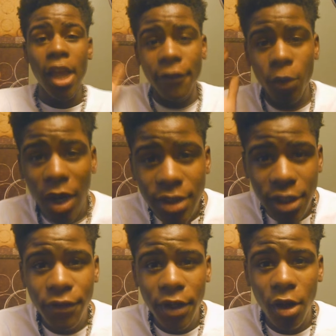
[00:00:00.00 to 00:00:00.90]
If you're watching
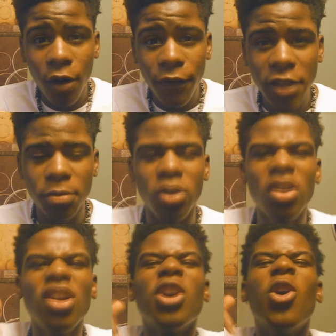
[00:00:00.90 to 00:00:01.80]
this video on
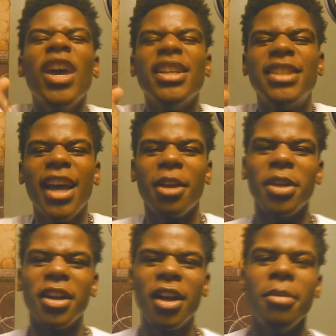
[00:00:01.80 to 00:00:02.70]
Facebook, go ahead and tag them in
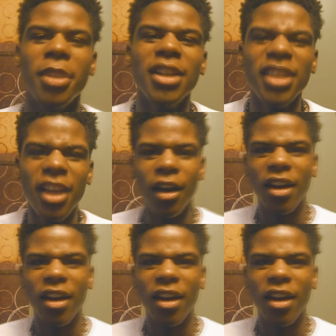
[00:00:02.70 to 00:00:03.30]
the comment. Yeah,